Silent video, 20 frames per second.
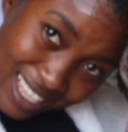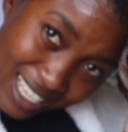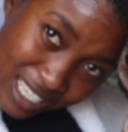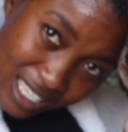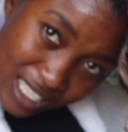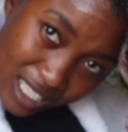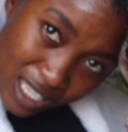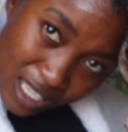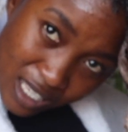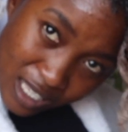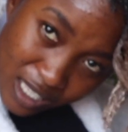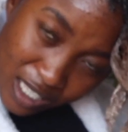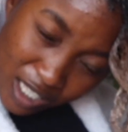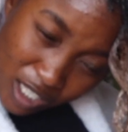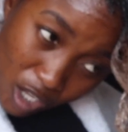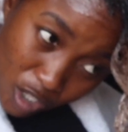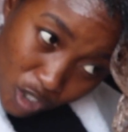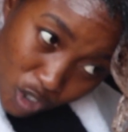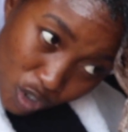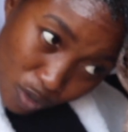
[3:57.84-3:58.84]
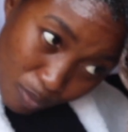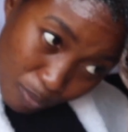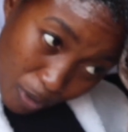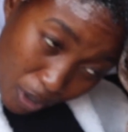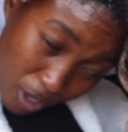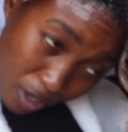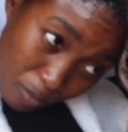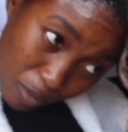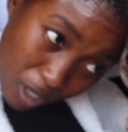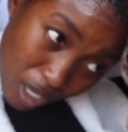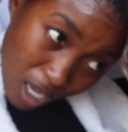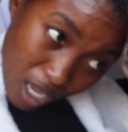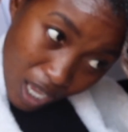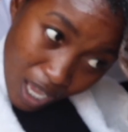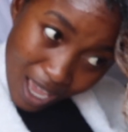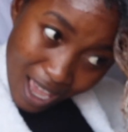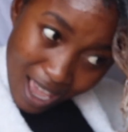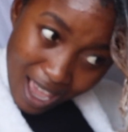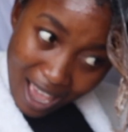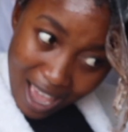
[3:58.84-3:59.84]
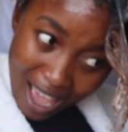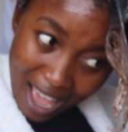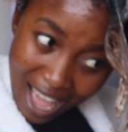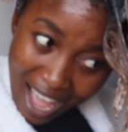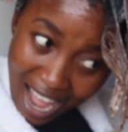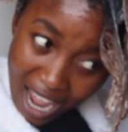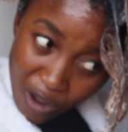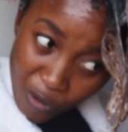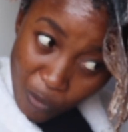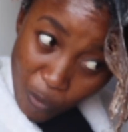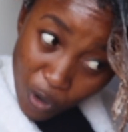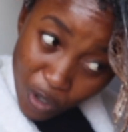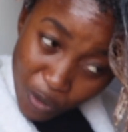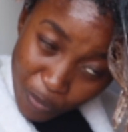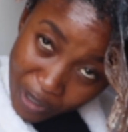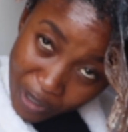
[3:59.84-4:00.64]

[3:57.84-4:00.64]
this thing starts to burn me, I will